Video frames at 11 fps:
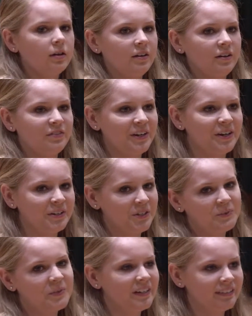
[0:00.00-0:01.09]
You know, if I hurt
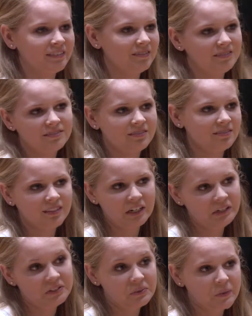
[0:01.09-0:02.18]
someone, I, I
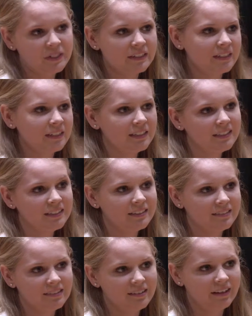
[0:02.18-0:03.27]
hurt someone.
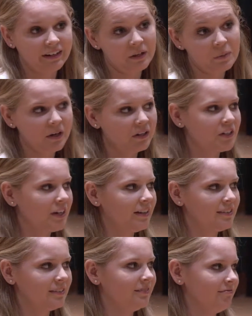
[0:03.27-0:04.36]
I can
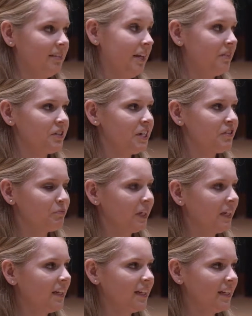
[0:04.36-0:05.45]
apologize and they can forgive me.